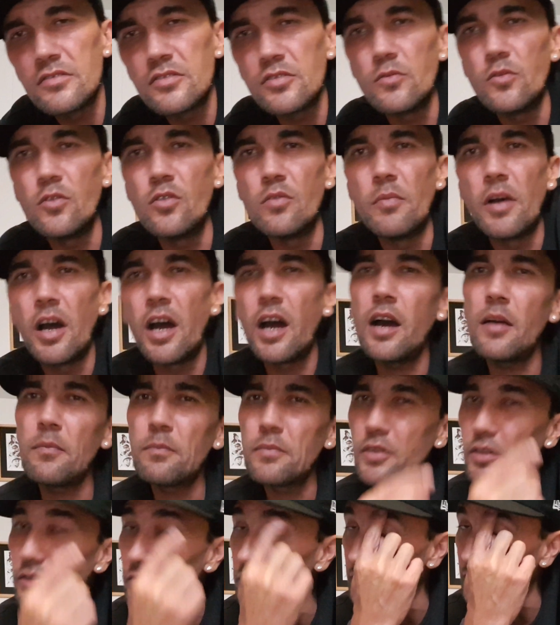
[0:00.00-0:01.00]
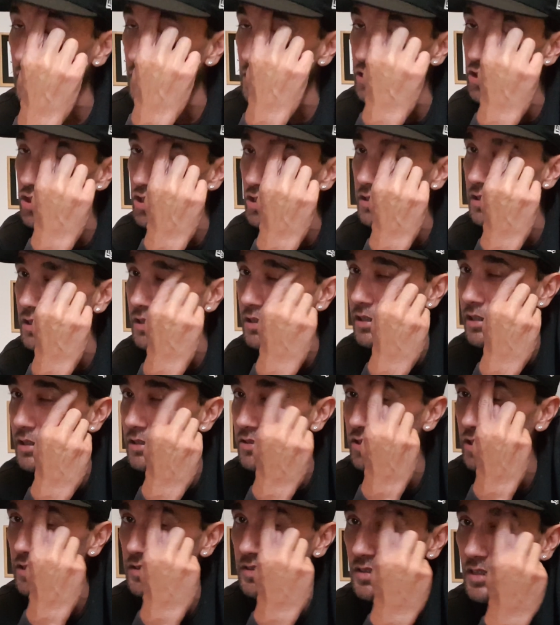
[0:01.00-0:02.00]
do all my uploading and shit, and then
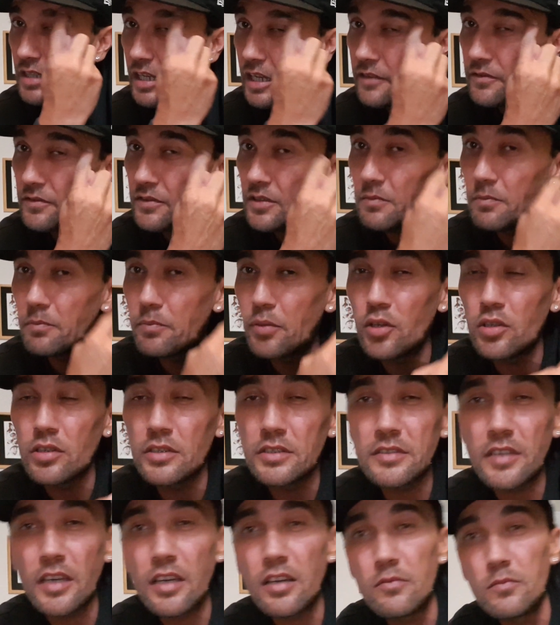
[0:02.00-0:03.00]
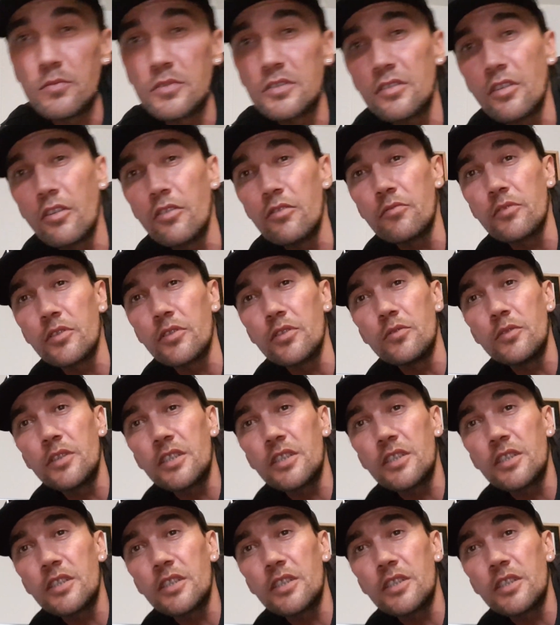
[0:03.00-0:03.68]
just to have them pull it down with no real